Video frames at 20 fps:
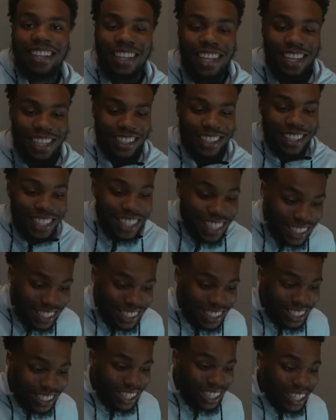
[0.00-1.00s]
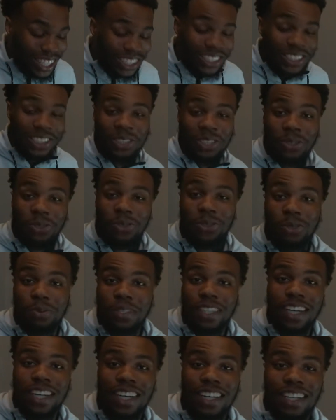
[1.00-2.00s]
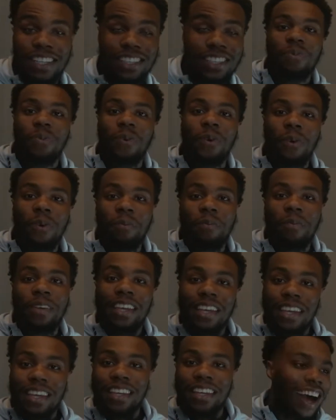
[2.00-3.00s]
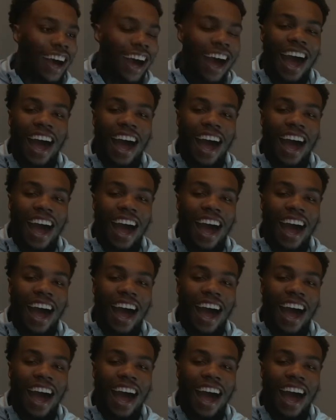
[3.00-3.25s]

like this is huge because for me